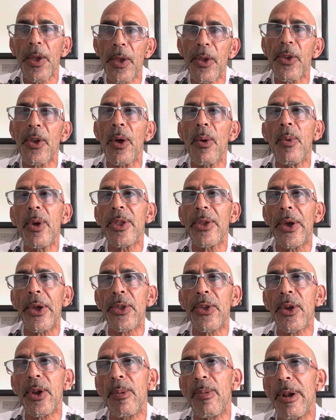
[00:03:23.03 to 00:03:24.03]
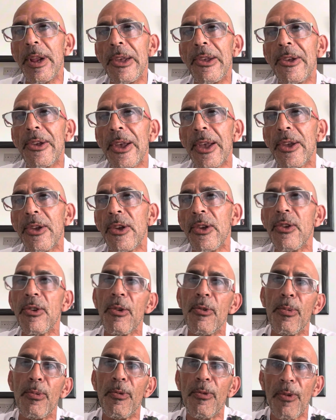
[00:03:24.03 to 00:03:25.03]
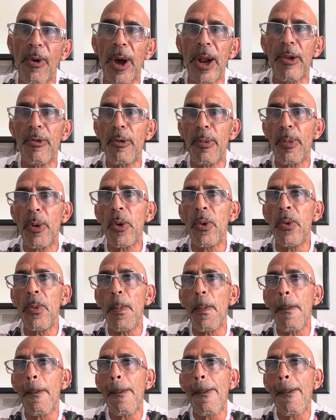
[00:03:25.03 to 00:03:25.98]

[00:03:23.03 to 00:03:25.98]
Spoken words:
So I went down to the police station to file a report